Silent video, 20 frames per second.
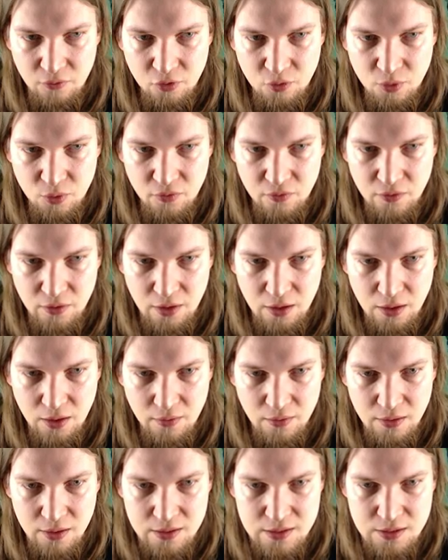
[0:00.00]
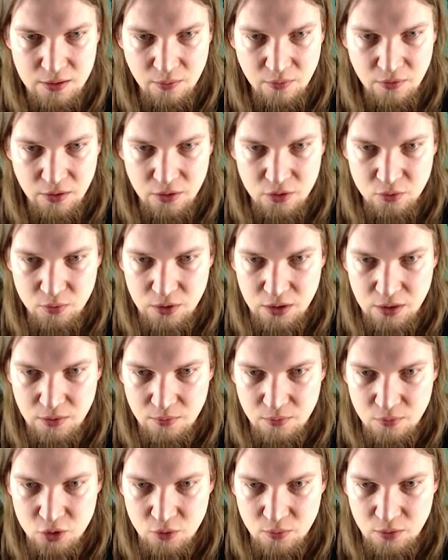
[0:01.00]
over there. That's something to be
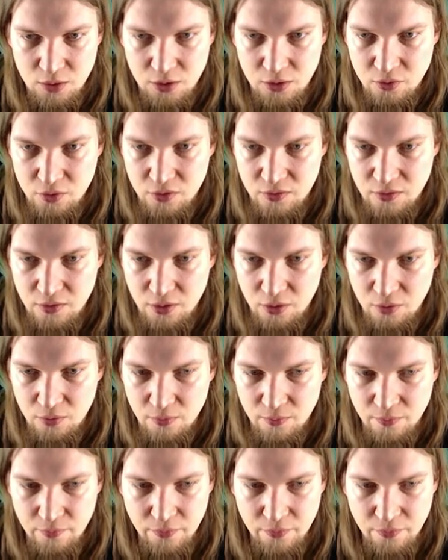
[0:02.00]
to be looted though.